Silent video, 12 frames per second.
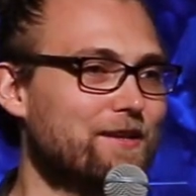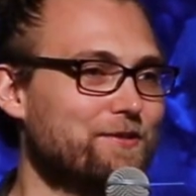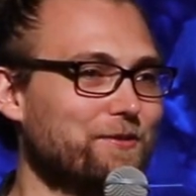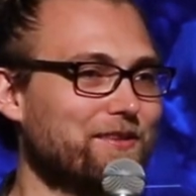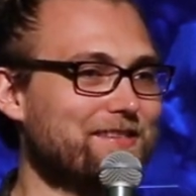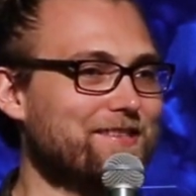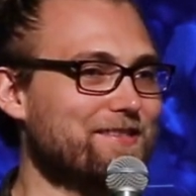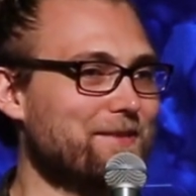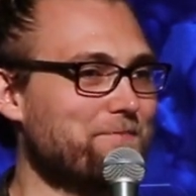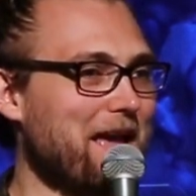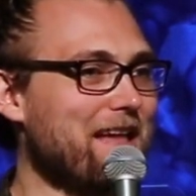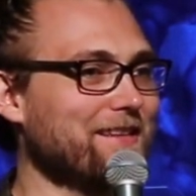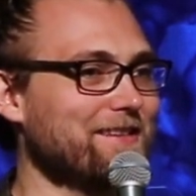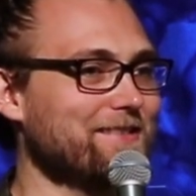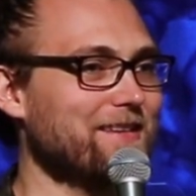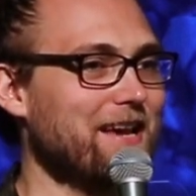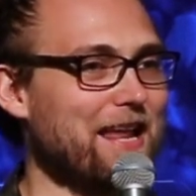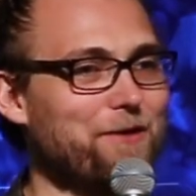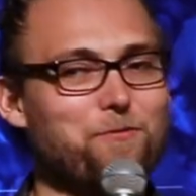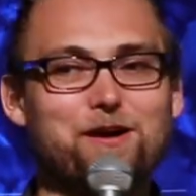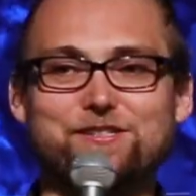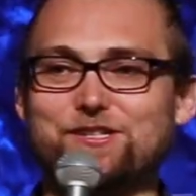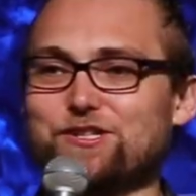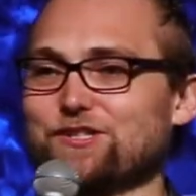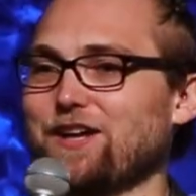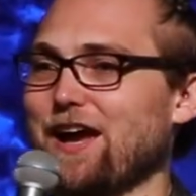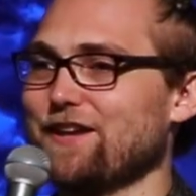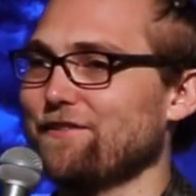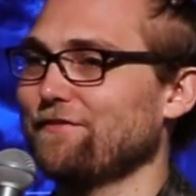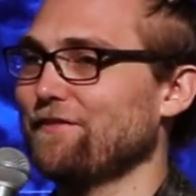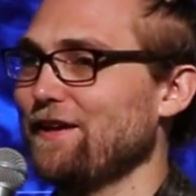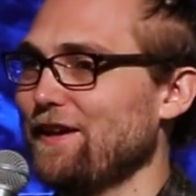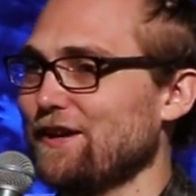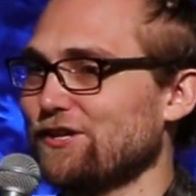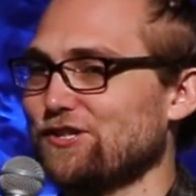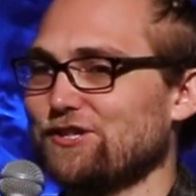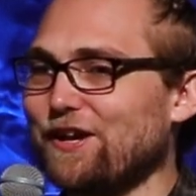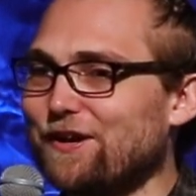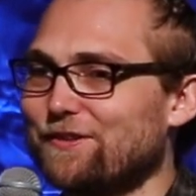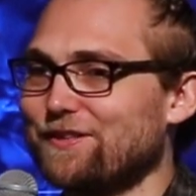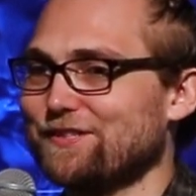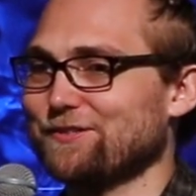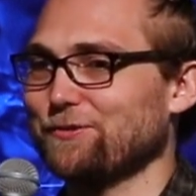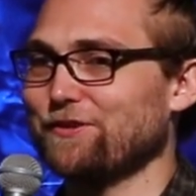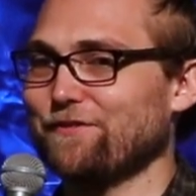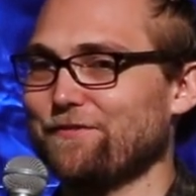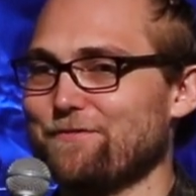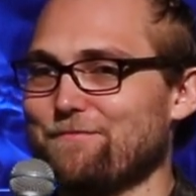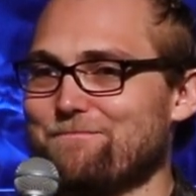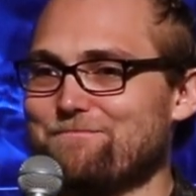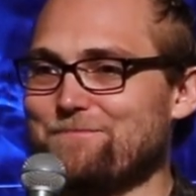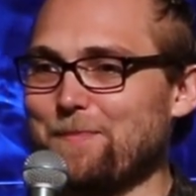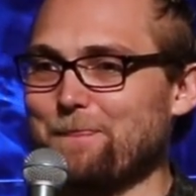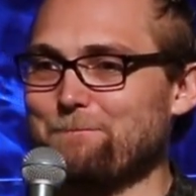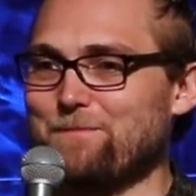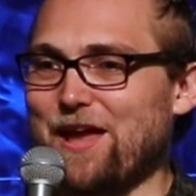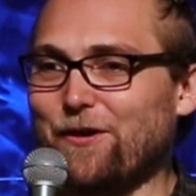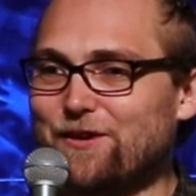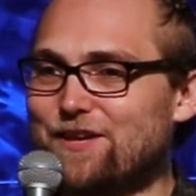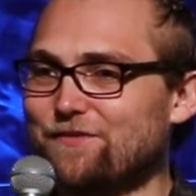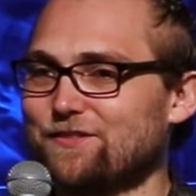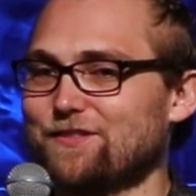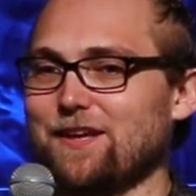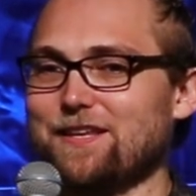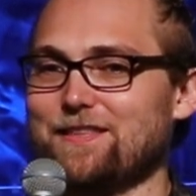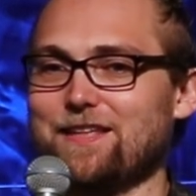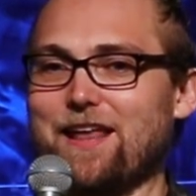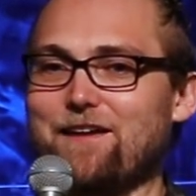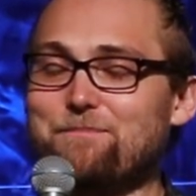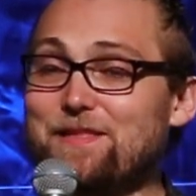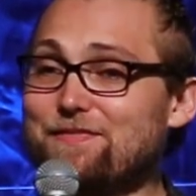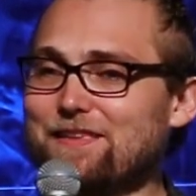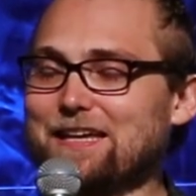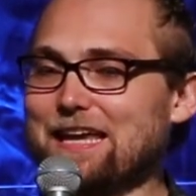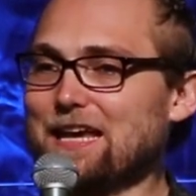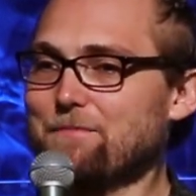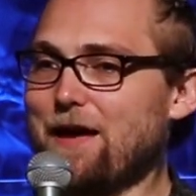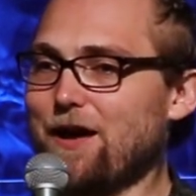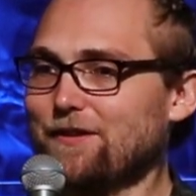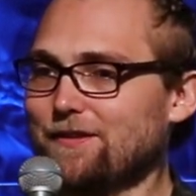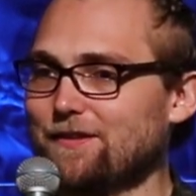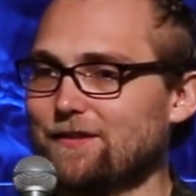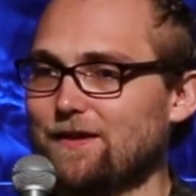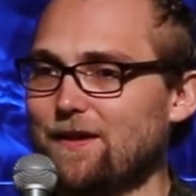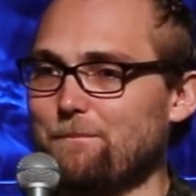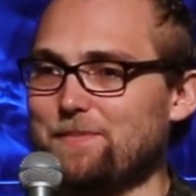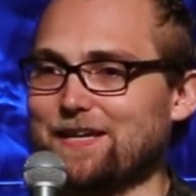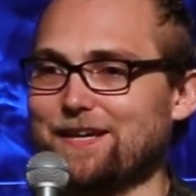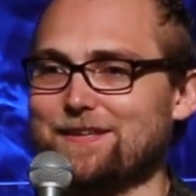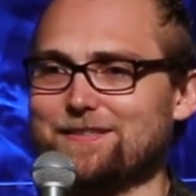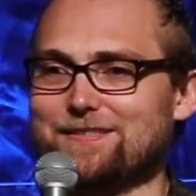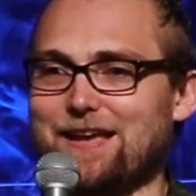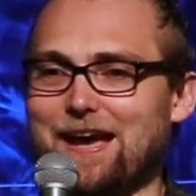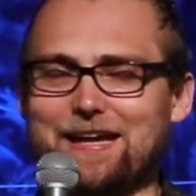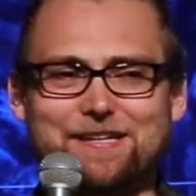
So this is the balance, and I want to just kind of share this sort of area of study that I've been thinking about, because